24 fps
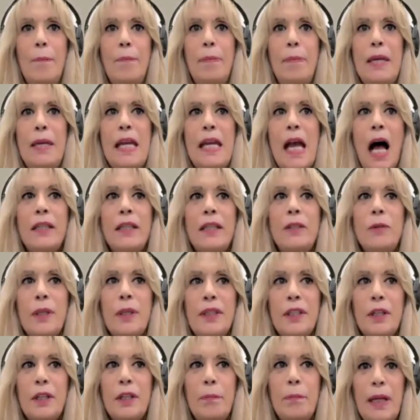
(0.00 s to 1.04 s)
Beyond
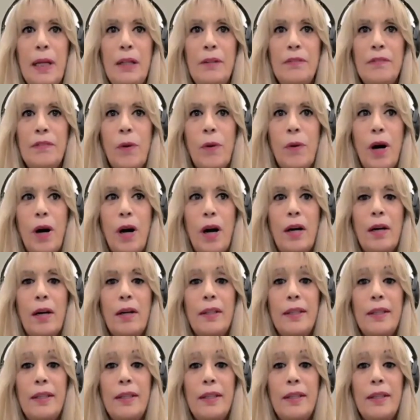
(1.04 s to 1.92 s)
what they're built for,